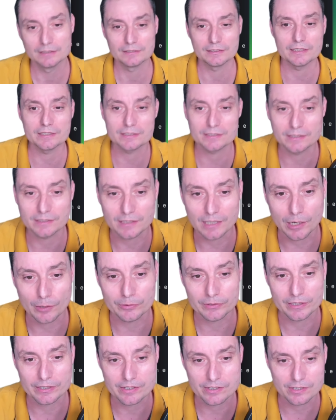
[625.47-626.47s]
test it
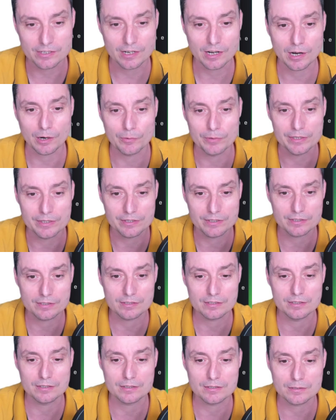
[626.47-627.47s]
out and see how
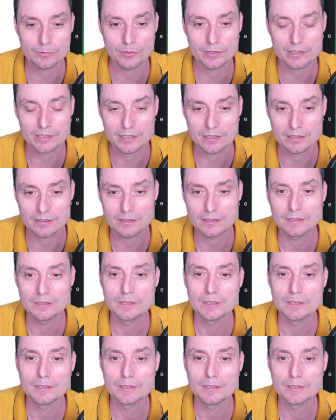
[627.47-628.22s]
it's working.